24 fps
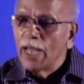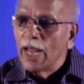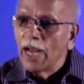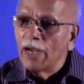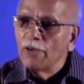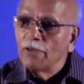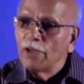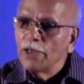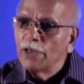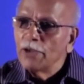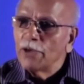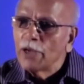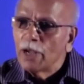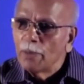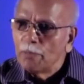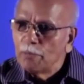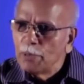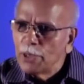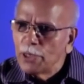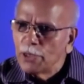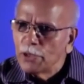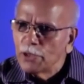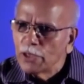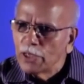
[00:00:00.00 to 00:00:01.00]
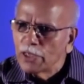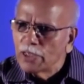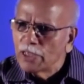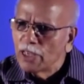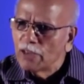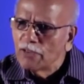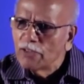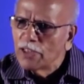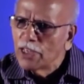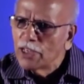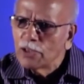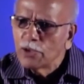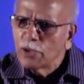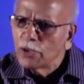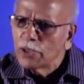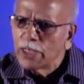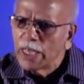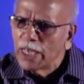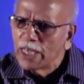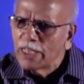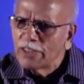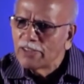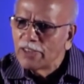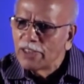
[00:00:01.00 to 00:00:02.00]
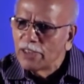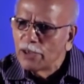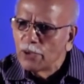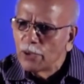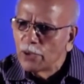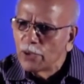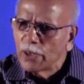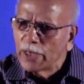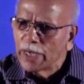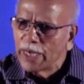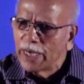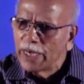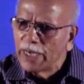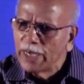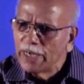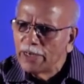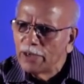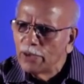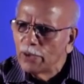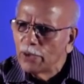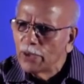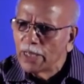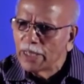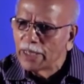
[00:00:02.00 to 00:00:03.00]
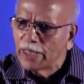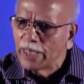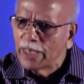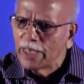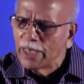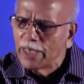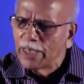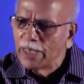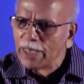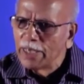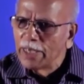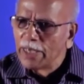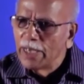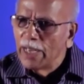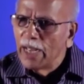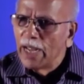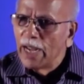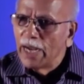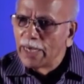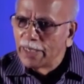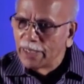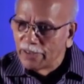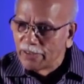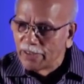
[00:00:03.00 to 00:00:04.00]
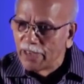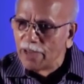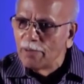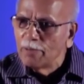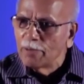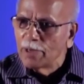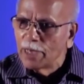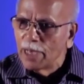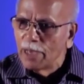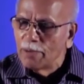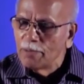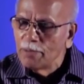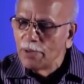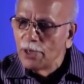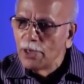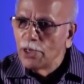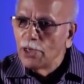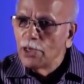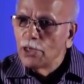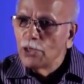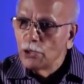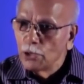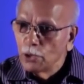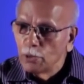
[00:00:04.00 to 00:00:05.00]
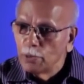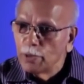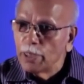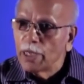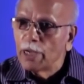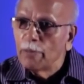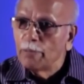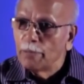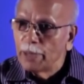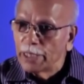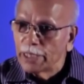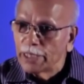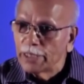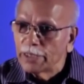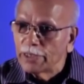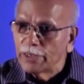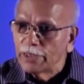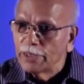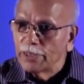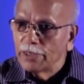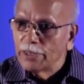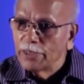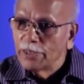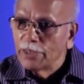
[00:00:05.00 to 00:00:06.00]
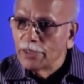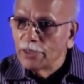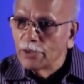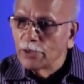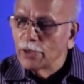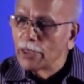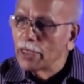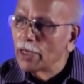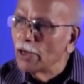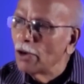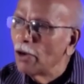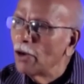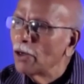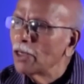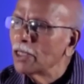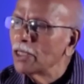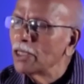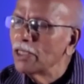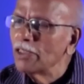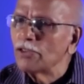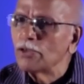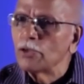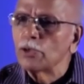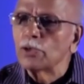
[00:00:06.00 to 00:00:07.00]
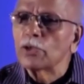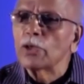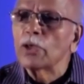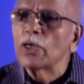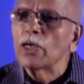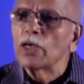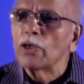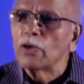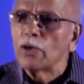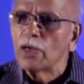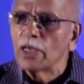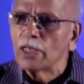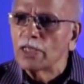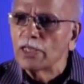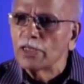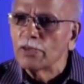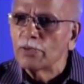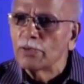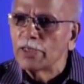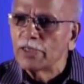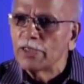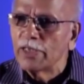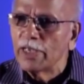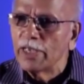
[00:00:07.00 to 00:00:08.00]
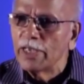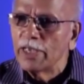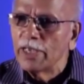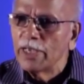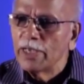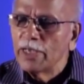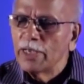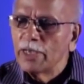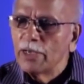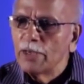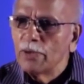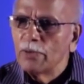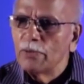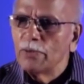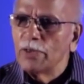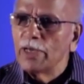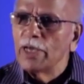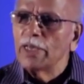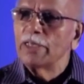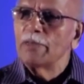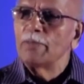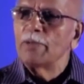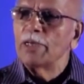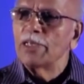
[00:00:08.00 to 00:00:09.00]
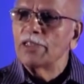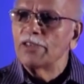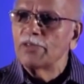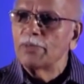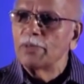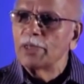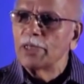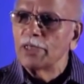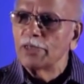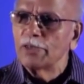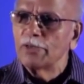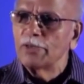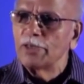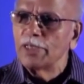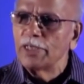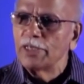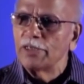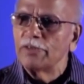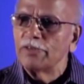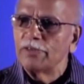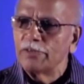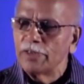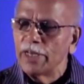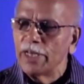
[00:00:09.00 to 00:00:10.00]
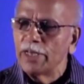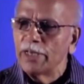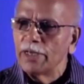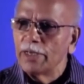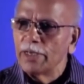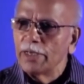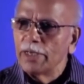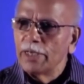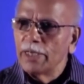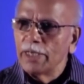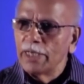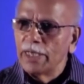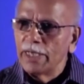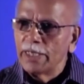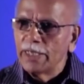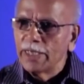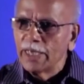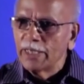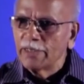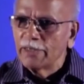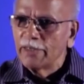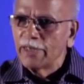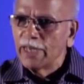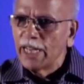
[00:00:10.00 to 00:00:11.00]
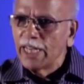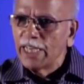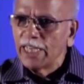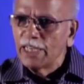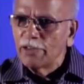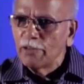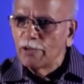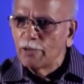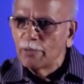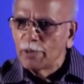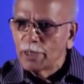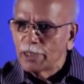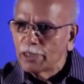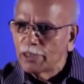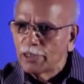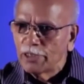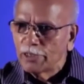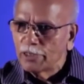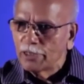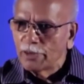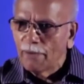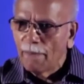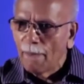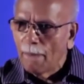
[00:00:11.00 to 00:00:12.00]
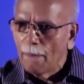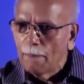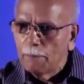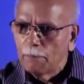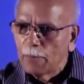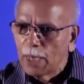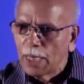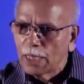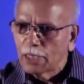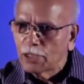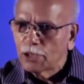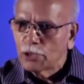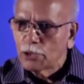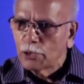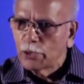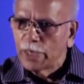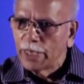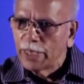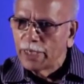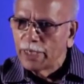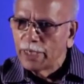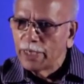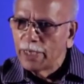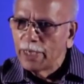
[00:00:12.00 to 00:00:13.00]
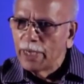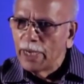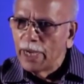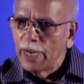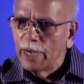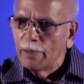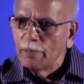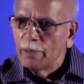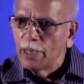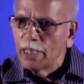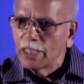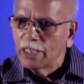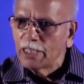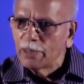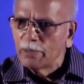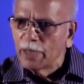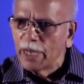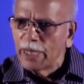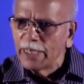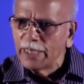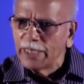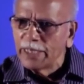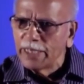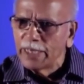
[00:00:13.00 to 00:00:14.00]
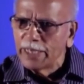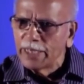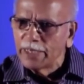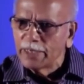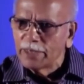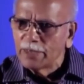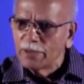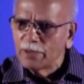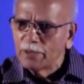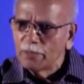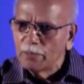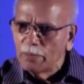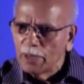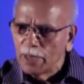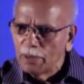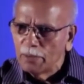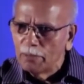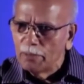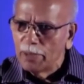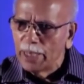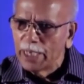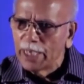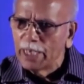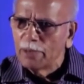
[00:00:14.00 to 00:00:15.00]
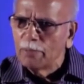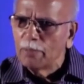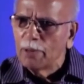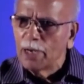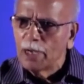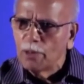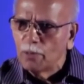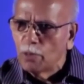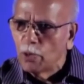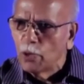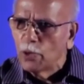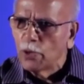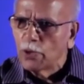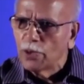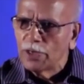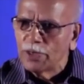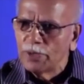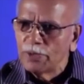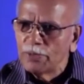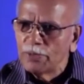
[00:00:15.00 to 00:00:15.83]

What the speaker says: And when you compete with yourself, there is no jealousy, no greed, no nothing. At the same time, you become better. So there are a lot of these tutorial colleges, we say, we are the best because we train. He takes a 95% mark student and makes him 98, make him mug more.